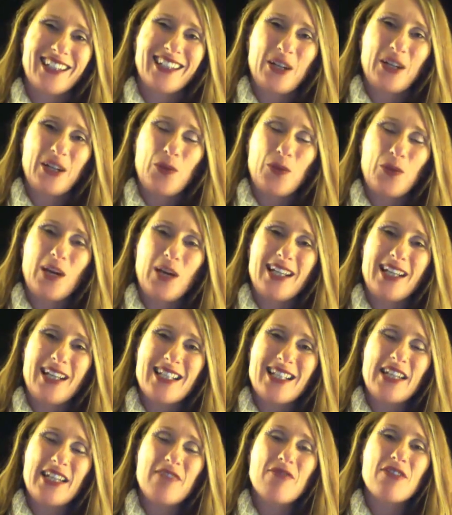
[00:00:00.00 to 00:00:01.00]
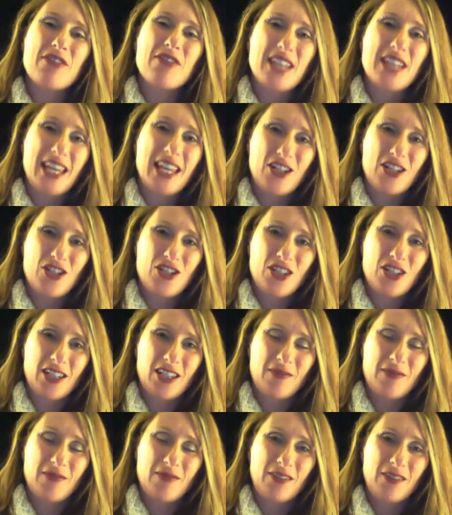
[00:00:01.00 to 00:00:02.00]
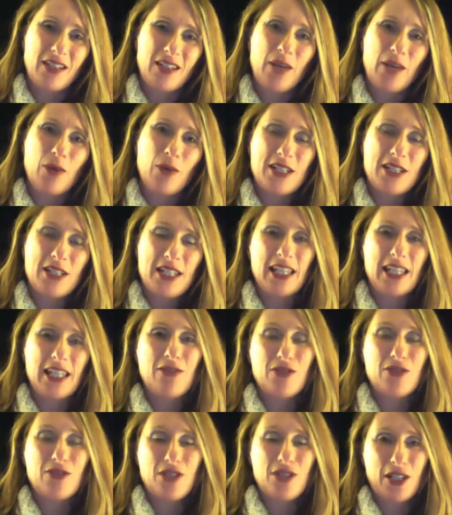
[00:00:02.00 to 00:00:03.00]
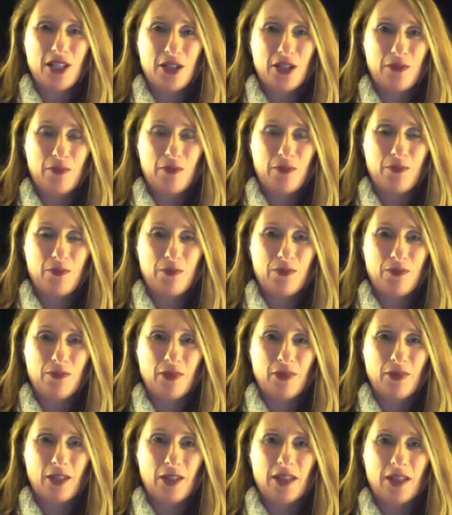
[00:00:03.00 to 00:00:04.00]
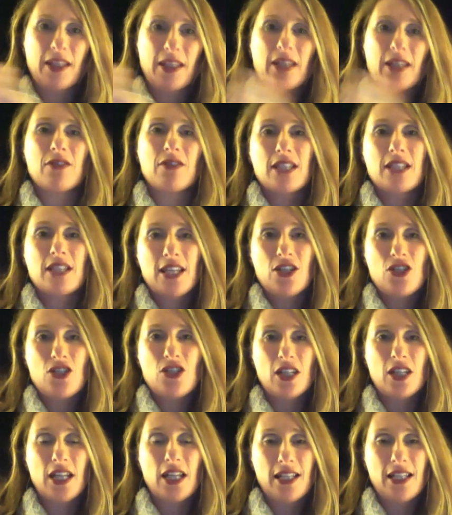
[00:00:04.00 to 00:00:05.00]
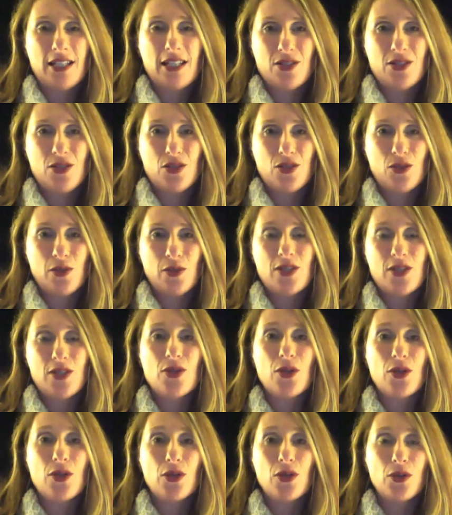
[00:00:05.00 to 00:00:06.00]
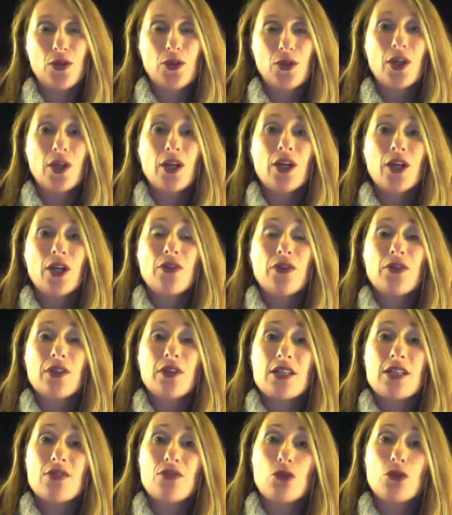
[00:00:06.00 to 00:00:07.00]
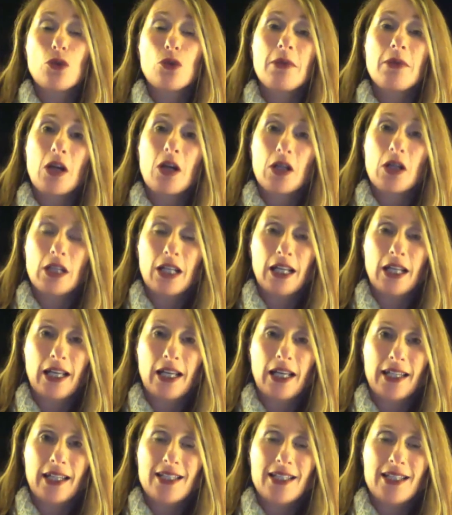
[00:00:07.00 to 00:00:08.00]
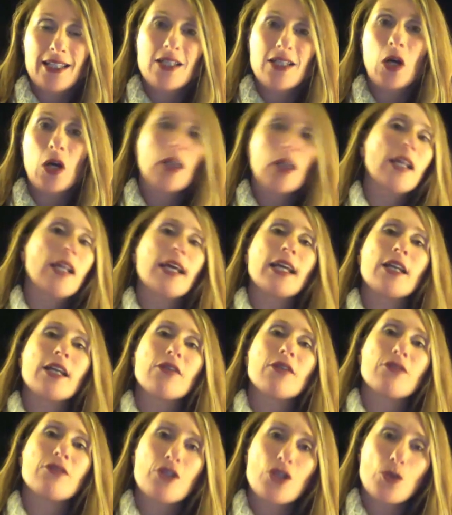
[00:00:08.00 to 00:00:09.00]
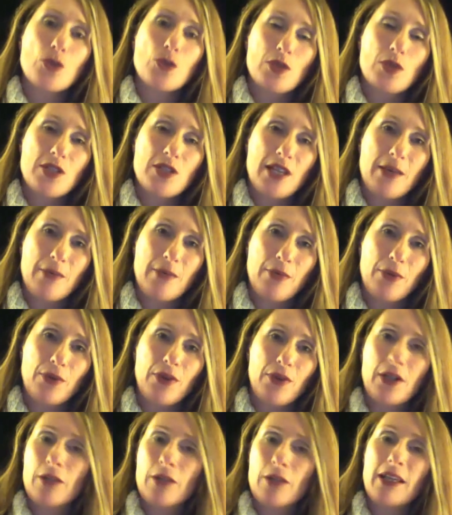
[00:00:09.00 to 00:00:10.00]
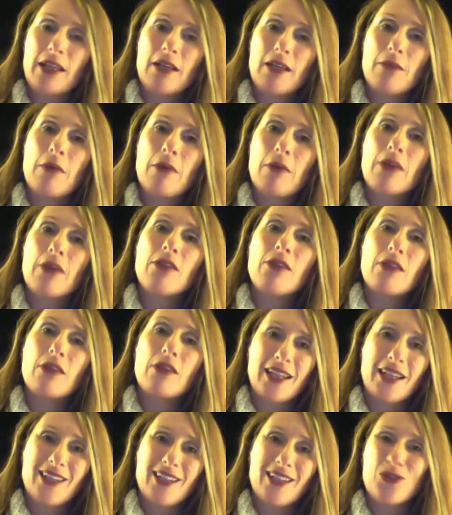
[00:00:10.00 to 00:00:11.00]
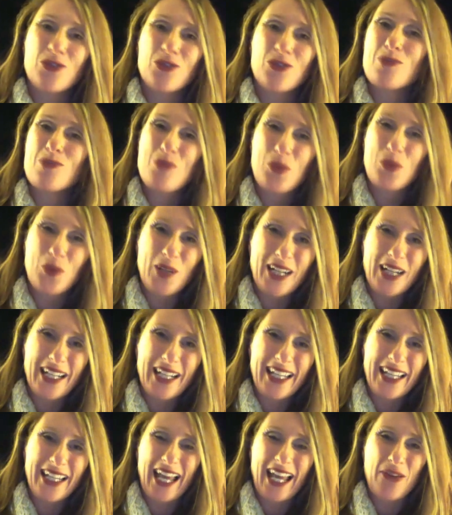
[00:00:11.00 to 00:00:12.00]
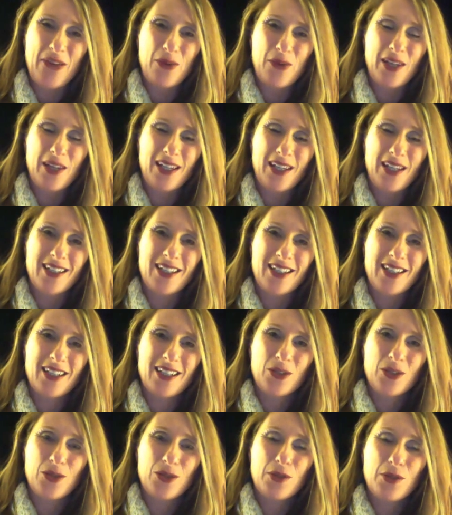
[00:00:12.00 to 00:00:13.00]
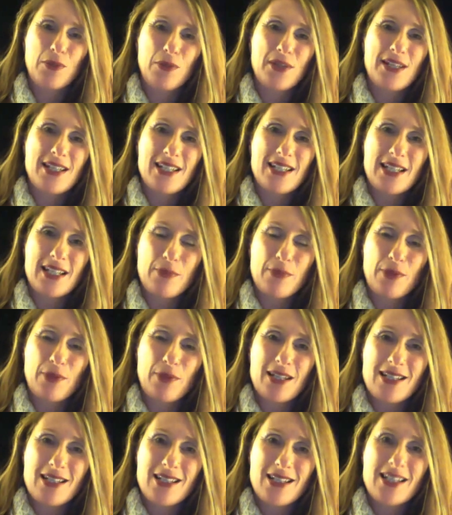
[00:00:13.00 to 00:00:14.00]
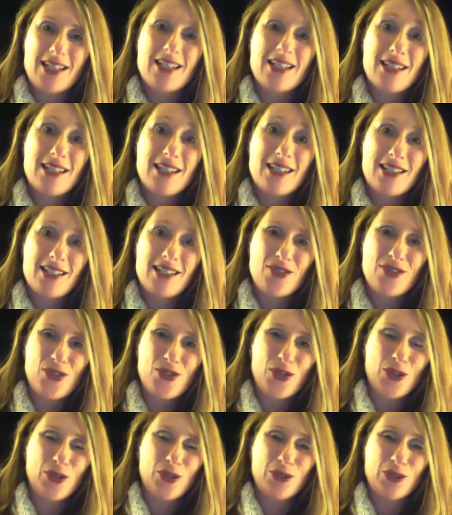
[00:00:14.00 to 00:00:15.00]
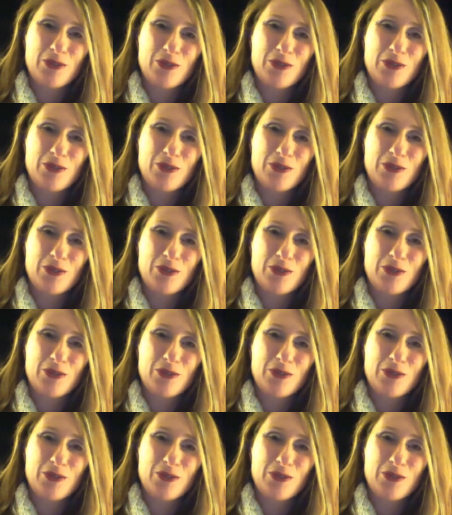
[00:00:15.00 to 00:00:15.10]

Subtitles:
was an invitation that I want to give to you. The invitation is to a circle that is forming online. It's an online virtual temple that'll be a monthly or a moonly gathering called the Priestess Presence Sister Circle.